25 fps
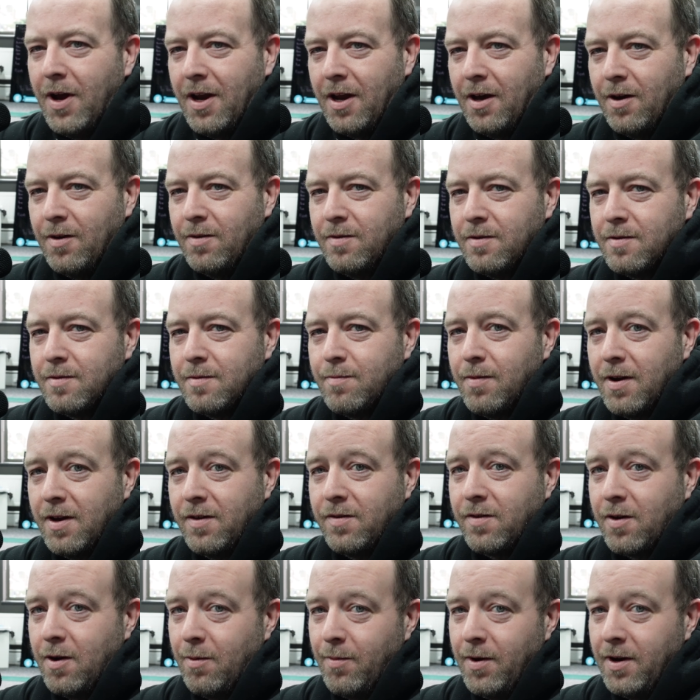mellow?
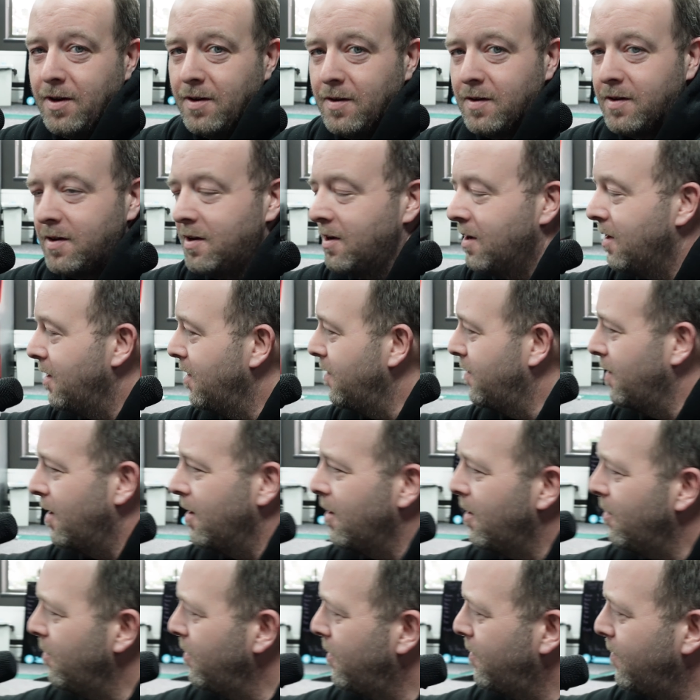Please comment. Is that
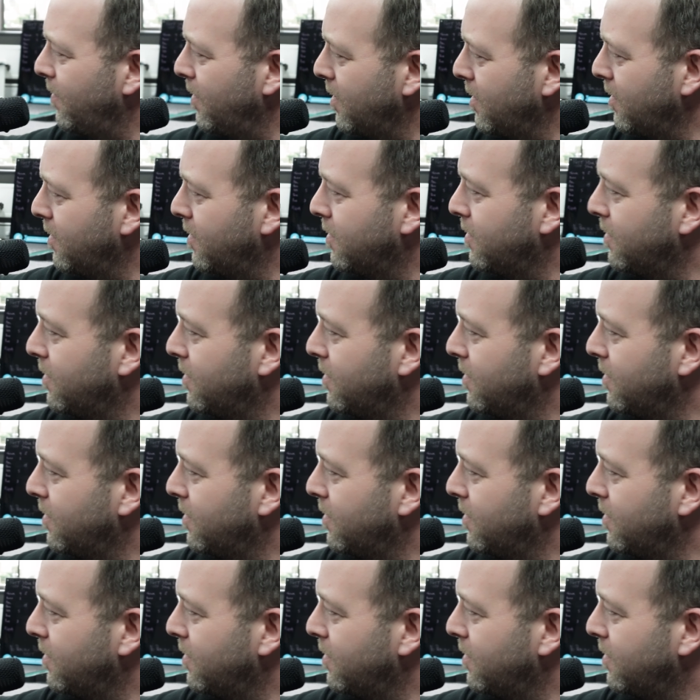an Irish thing?